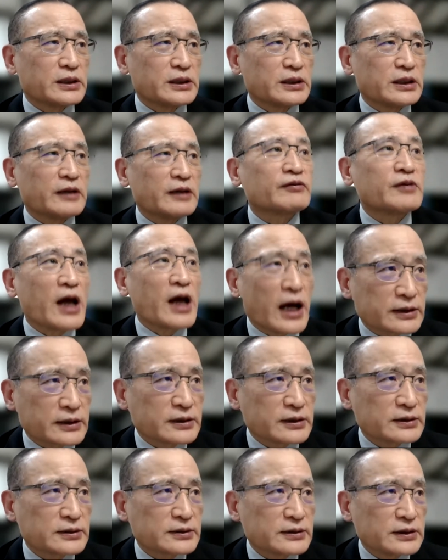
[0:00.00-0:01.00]
if not,
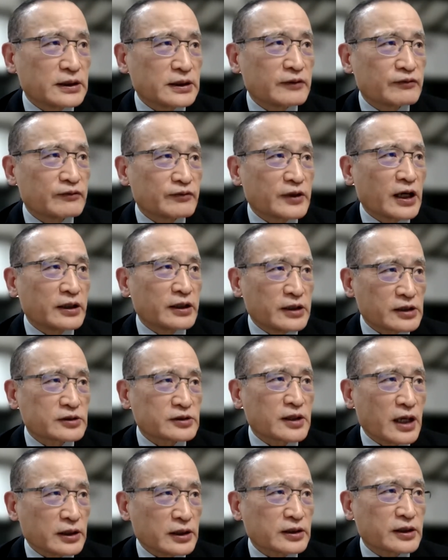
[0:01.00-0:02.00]
if that is
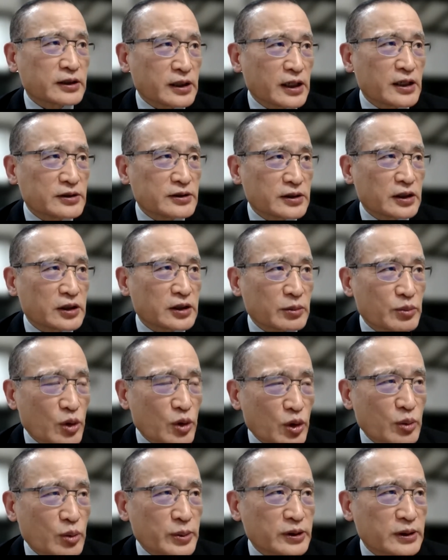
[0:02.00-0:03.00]
not the case at the
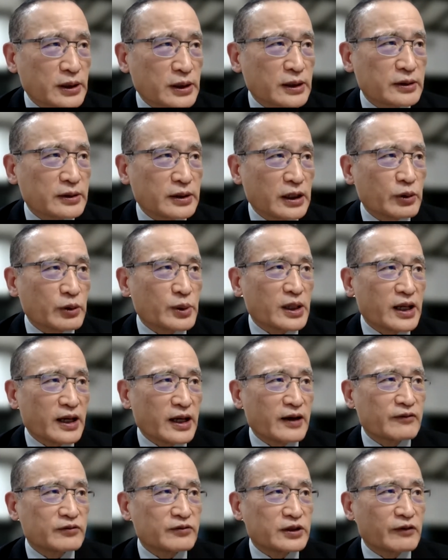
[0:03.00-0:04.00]
moment, uh, they will
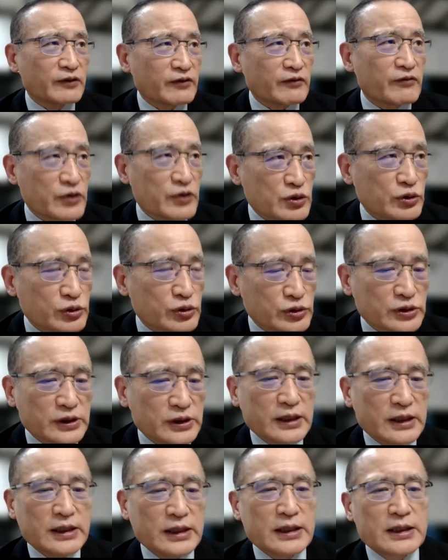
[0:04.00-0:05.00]
have different views.
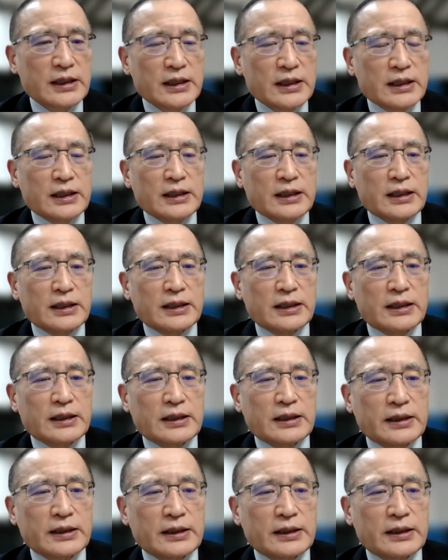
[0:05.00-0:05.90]
Uh,